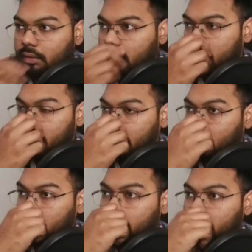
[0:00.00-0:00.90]
gravity
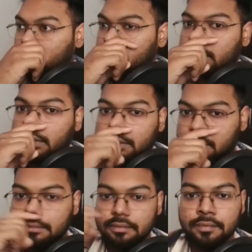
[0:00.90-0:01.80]
of these things.
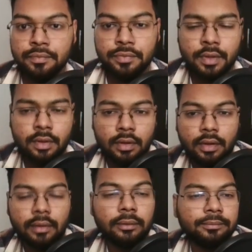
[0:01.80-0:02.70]

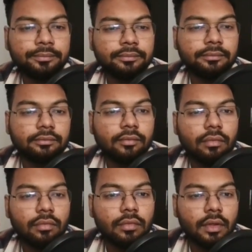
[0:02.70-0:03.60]
Uh,
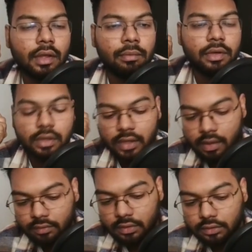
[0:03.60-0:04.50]
I'm really
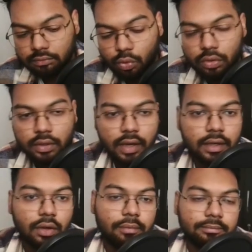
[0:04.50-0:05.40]
having a cold
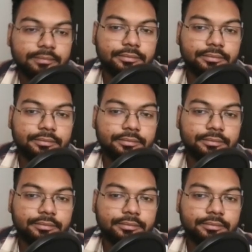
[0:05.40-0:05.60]
right now.